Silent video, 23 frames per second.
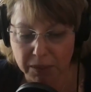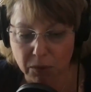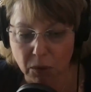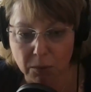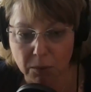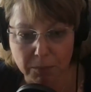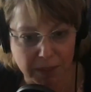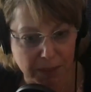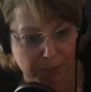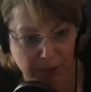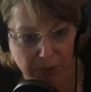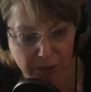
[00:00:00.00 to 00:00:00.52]
or
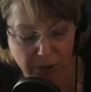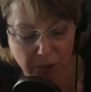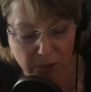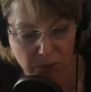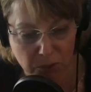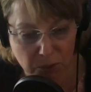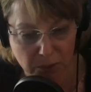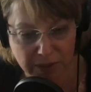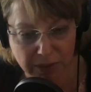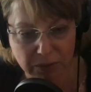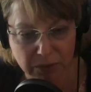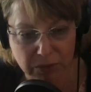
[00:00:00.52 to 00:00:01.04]
maybe I'll go to
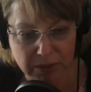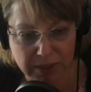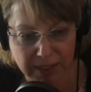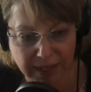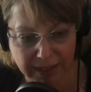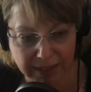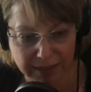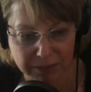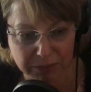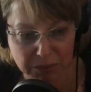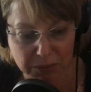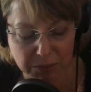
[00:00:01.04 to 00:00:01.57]
another
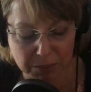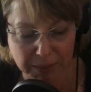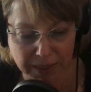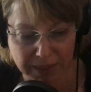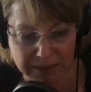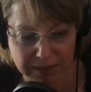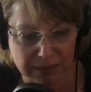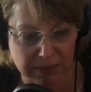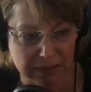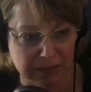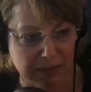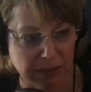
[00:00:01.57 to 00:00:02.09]
town to practice